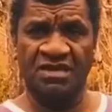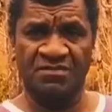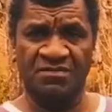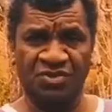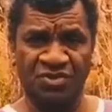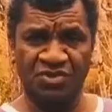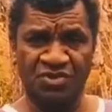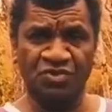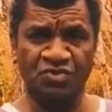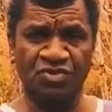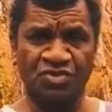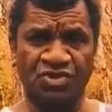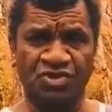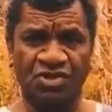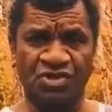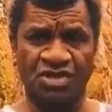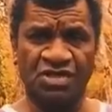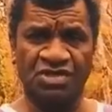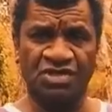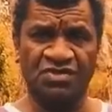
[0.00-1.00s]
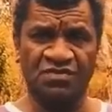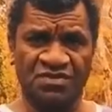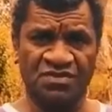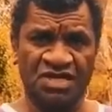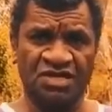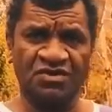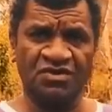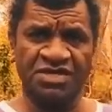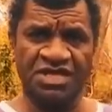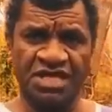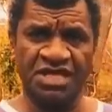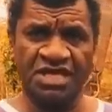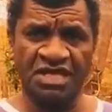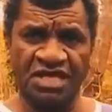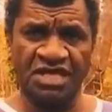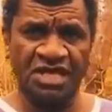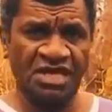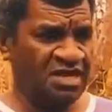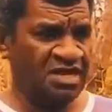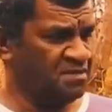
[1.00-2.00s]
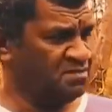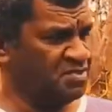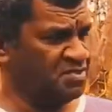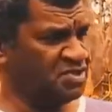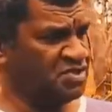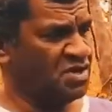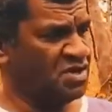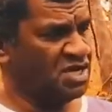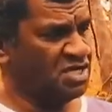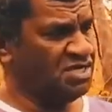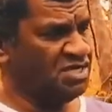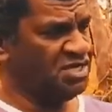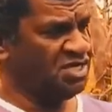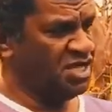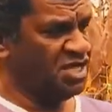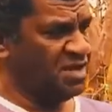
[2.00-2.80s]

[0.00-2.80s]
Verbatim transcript: trace their origins to the ancient Lapita culture,